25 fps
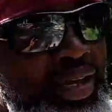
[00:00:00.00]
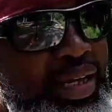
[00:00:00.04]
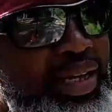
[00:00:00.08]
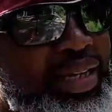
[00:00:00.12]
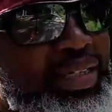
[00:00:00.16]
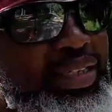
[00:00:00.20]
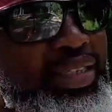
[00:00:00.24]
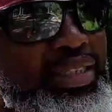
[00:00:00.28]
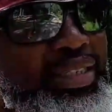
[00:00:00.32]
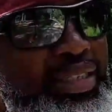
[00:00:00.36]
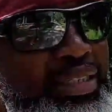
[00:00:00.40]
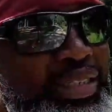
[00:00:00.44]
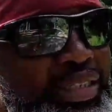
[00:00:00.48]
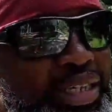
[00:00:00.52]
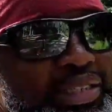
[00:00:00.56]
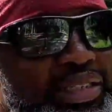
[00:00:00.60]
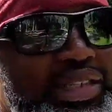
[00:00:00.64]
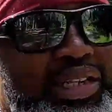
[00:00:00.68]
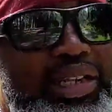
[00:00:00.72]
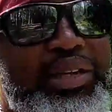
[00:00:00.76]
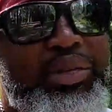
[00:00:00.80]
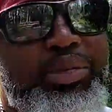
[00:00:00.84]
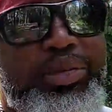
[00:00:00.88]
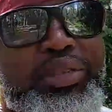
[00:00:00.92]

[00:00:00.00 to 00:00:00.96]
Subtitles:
this is just a little